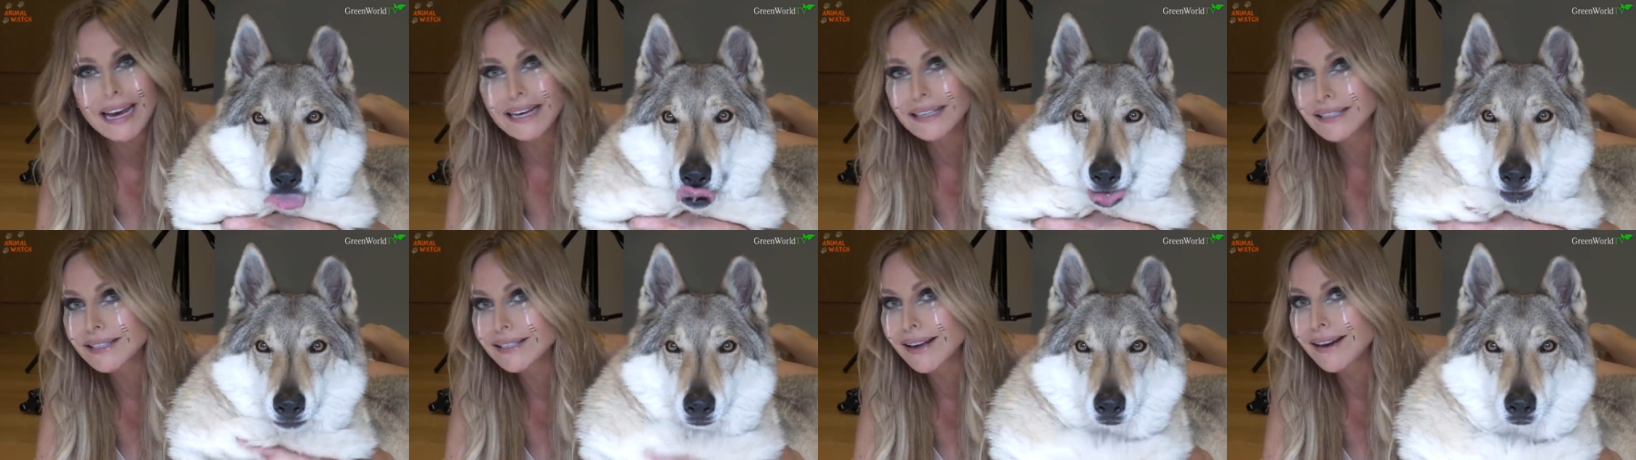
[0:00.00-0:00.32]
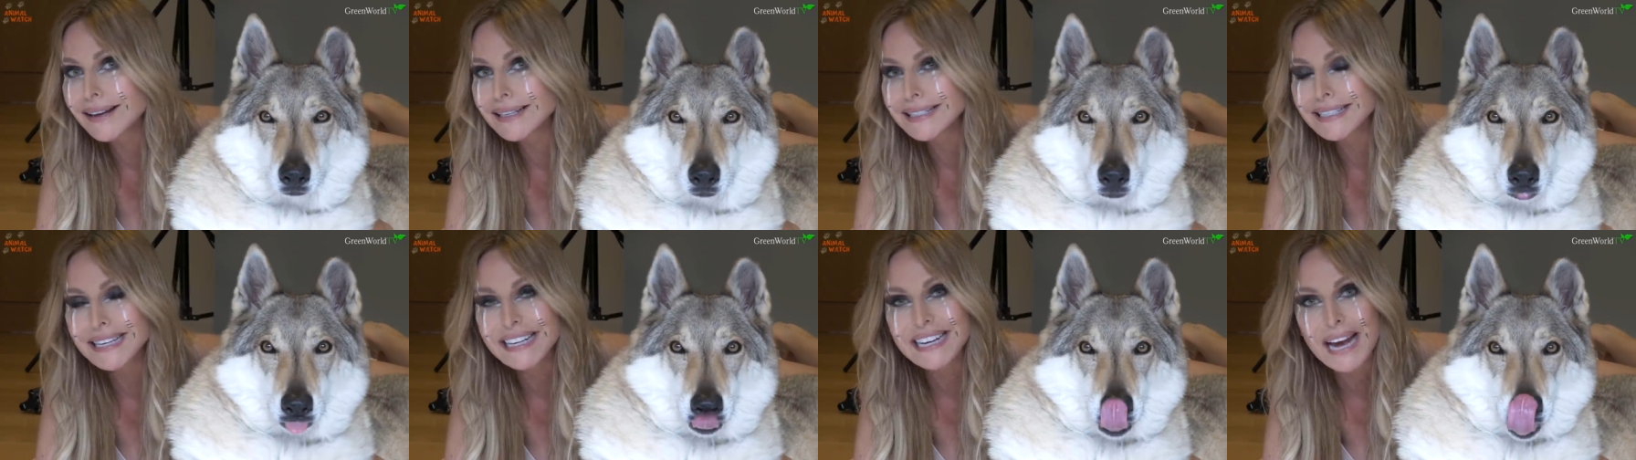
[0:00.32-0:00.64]

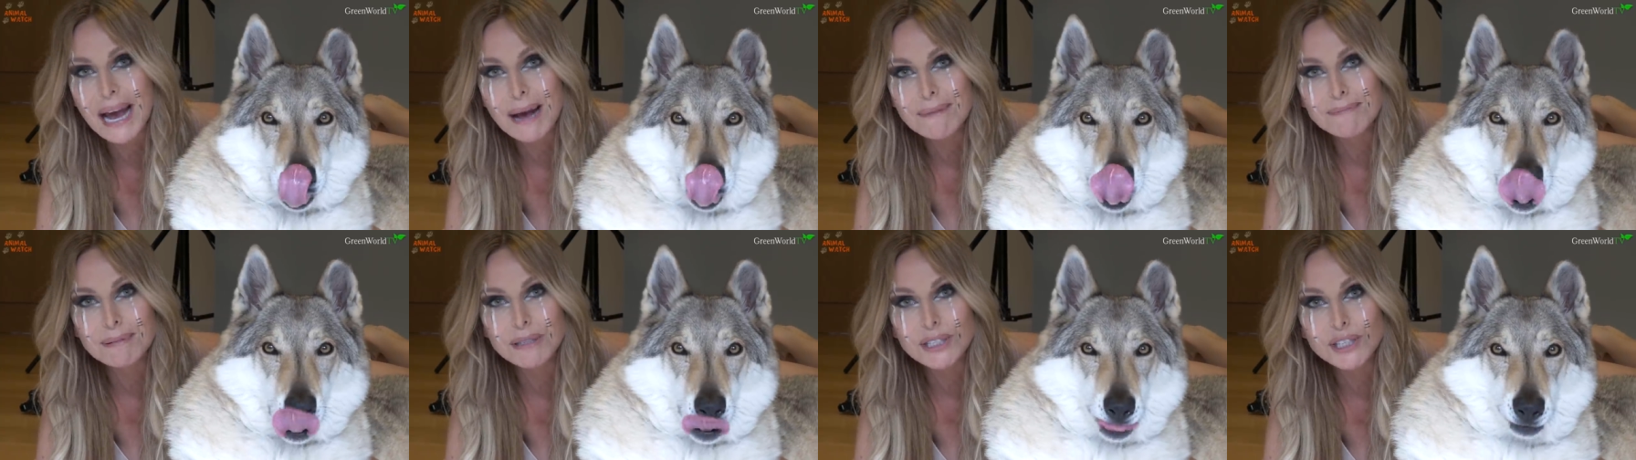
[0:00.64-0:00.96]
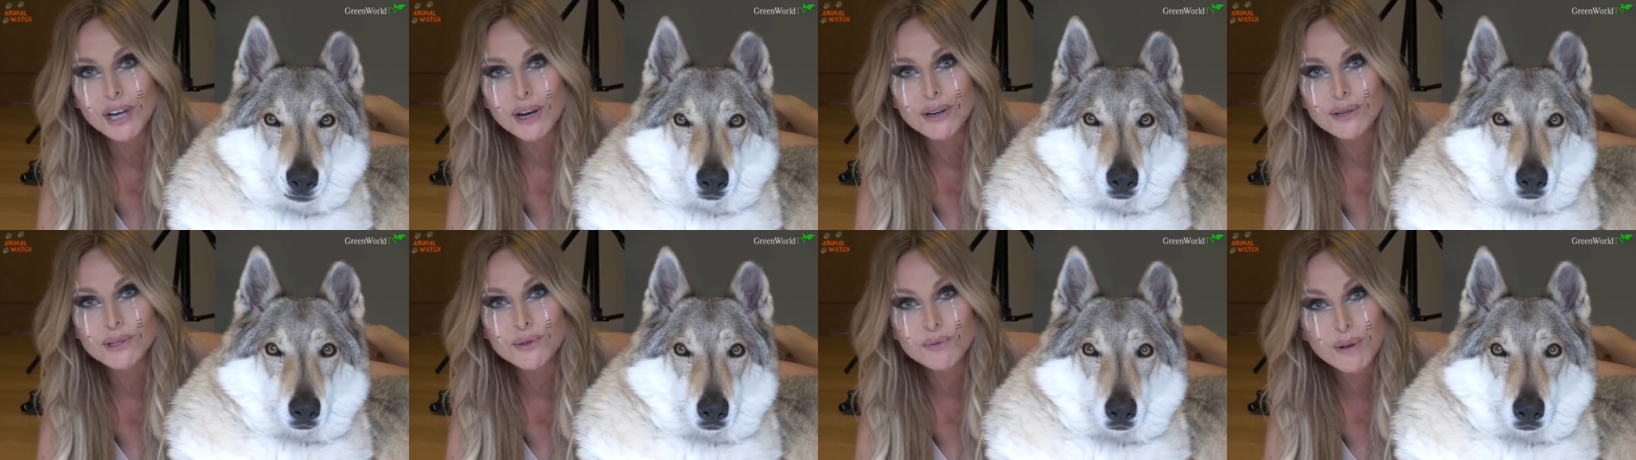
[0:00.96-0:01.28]
exciting
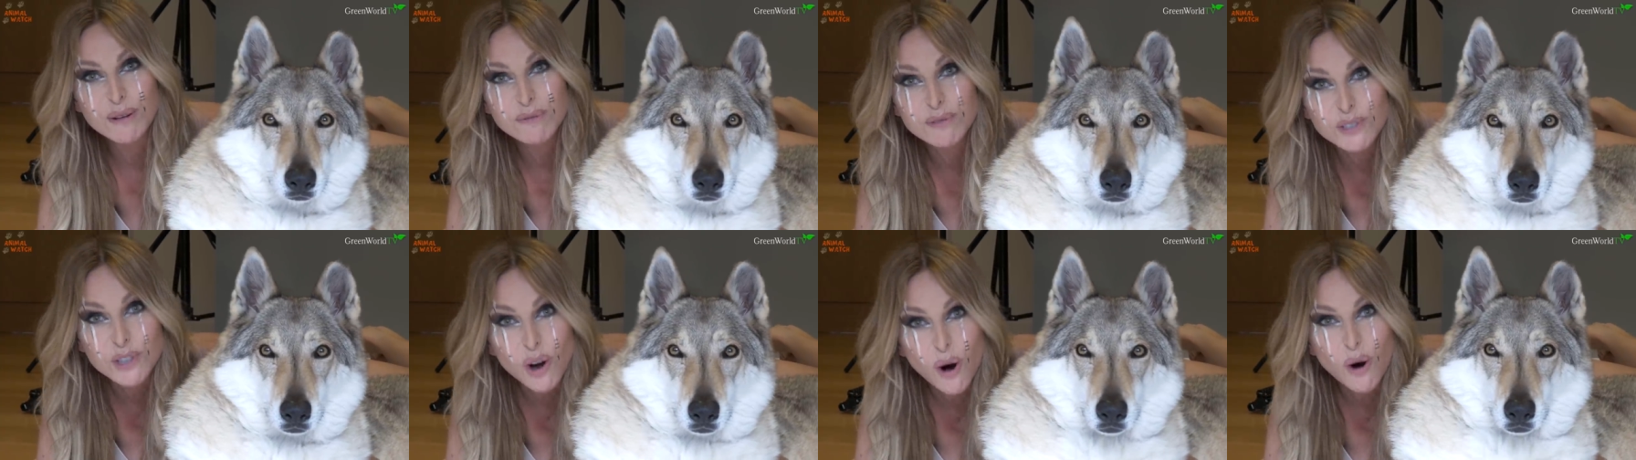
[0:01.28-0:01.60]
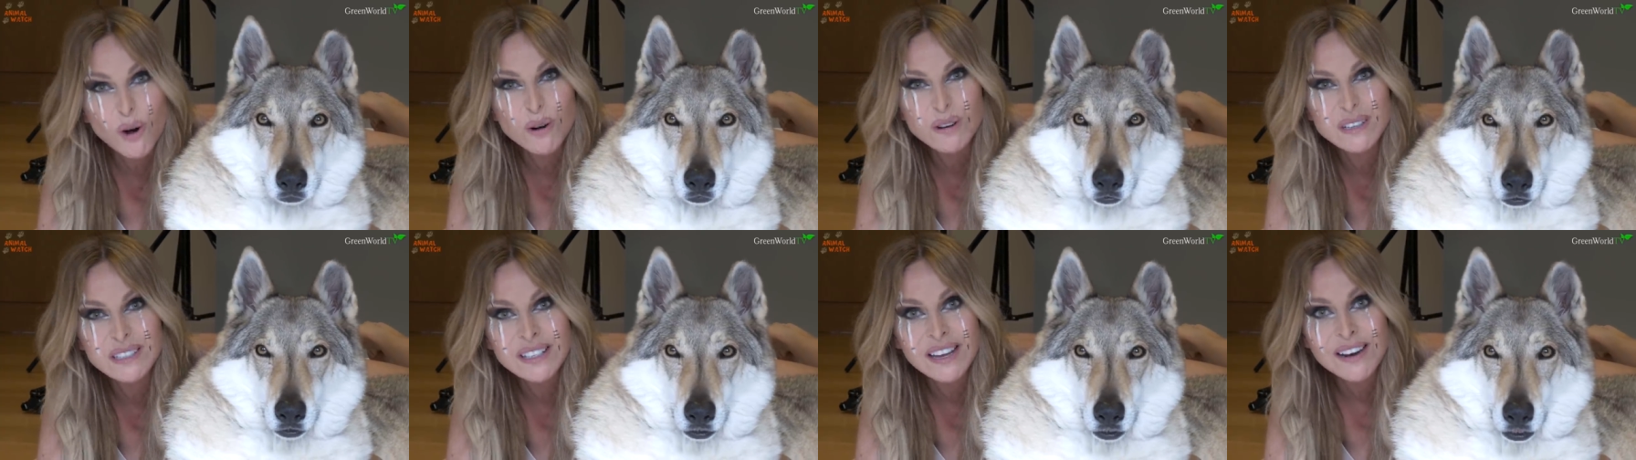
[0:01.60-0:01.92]
episodes with
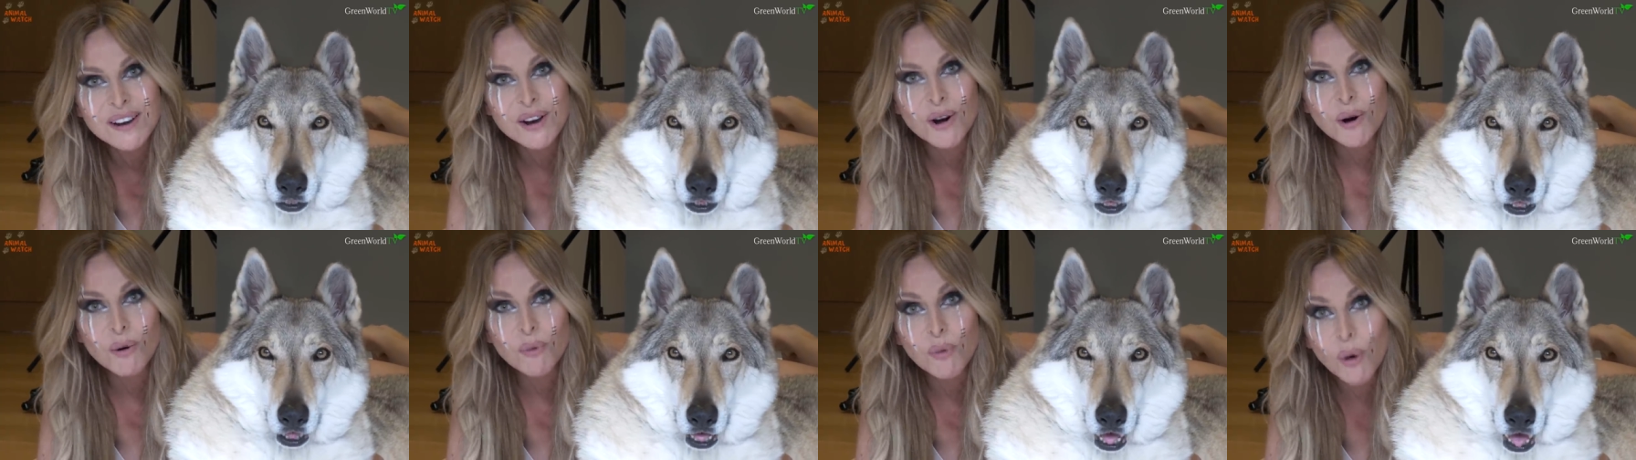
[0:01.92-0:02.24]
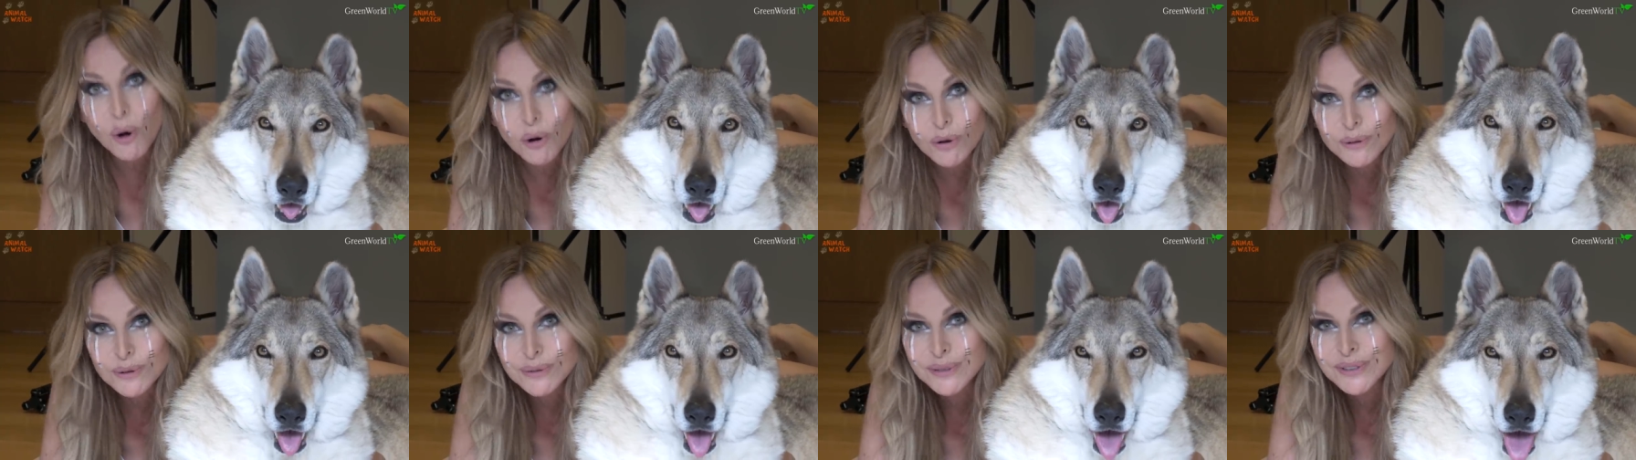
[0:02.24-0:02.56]
dogs,
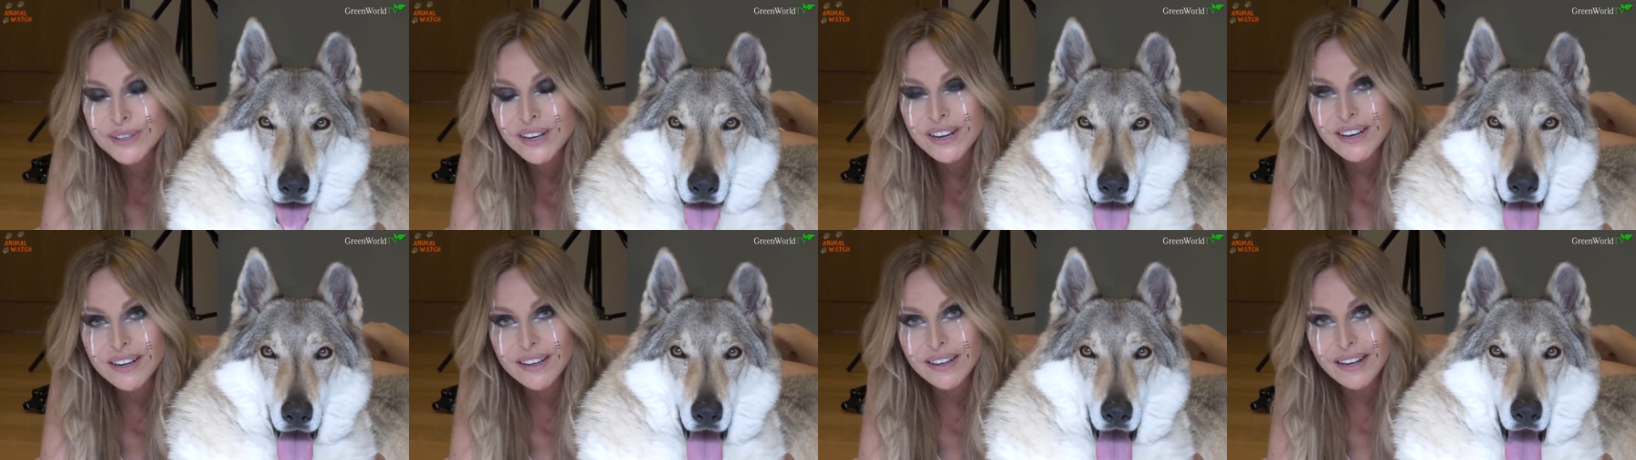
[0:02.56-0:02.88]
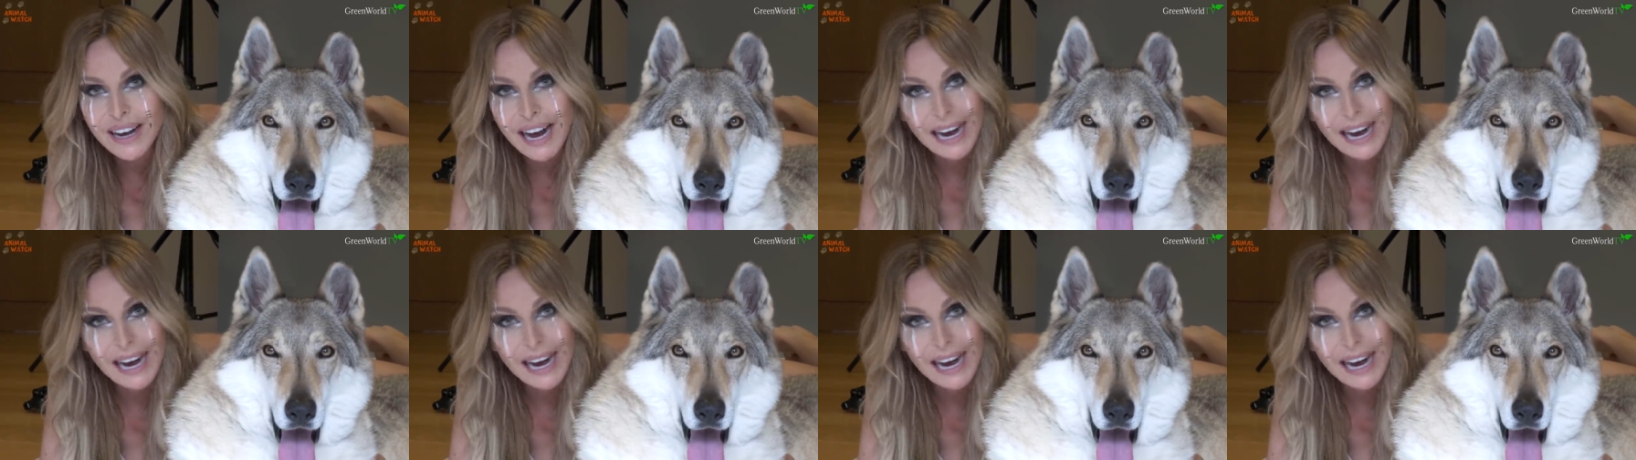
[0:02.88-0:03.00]
wolves,